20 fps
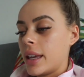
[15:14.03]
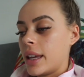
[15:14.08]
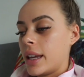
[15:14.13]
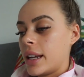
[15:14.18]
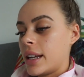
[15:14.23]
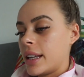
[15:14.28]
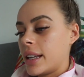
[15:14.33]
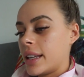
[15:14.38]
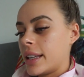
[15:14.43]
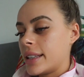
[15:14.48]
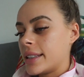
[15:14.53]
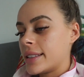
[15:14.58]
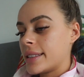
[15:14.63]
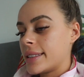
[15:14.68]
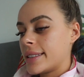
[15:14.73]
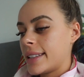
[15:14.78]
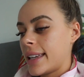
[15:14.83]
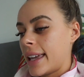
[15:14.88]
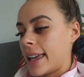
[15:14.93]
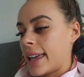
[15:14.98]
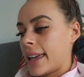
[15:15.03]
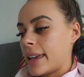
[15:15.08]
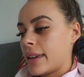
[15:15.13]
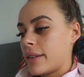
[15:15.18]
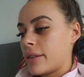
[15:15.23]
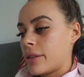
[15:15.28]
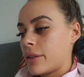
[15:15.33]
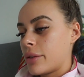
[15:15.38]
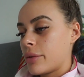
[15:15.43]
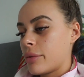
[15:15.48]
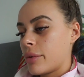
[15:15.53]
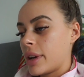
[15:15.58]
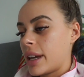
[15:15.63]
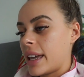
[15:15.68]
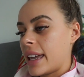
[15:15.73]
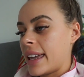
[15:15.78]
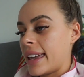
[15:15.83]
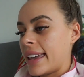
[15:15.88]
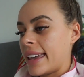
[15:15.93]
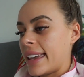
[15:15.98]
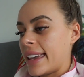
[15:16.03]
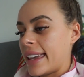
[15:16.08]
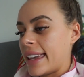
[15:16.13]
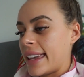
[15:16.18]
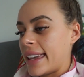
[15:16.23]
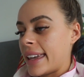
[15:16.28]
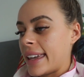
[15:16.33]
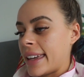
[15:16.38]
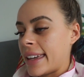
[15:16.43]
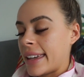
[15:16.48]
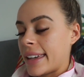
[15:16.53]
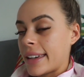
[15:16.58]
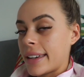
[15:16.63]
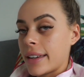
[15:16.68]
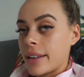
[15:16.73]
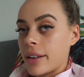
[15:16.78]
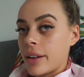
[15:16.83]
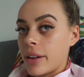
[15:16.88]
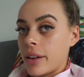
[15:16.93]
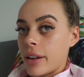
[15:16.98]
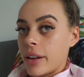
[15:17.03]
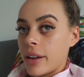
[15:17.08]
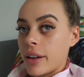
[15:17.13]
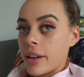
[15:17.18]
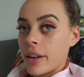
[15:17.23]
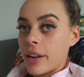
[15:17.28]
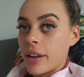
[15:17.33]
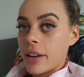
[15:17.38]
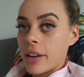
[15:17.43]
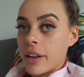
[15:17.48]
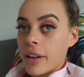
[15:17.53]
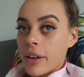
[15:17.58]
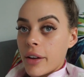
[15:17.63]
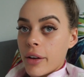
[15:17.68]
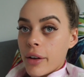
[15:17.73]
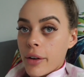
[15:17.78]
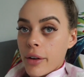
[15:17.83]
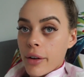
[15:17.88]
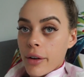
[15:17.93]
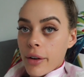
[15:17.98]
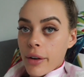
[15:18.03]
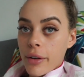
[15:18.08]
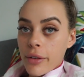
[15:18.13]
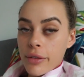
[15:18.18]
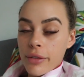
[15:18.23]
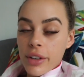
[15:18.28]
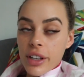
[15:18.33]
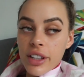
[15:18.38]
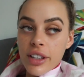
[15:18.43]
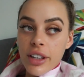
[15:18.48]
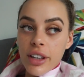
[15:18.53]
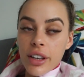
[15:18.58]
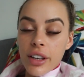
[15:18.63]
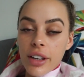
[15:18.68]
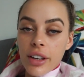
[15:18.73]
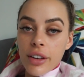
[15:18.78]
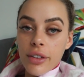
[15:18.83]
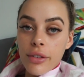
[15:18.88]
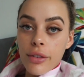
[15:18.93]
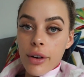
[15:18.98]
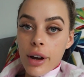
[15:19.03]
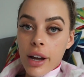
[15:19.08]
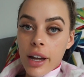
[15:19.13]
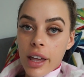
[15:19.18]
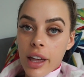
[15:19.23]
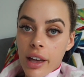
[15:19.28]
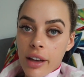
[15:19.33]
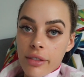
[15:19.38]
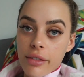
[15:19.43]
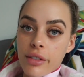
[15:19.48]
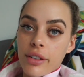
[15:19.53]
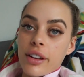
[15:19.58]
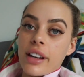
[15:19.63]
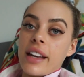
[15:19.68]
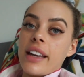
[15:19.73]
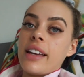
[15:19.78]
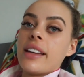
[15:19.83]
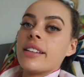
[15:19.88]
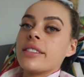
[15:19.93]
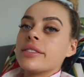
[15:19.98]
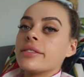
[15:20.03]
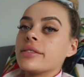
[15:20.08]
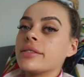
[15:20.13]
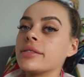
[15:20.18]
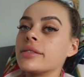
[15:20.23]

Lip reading: It is day 3 of recovery.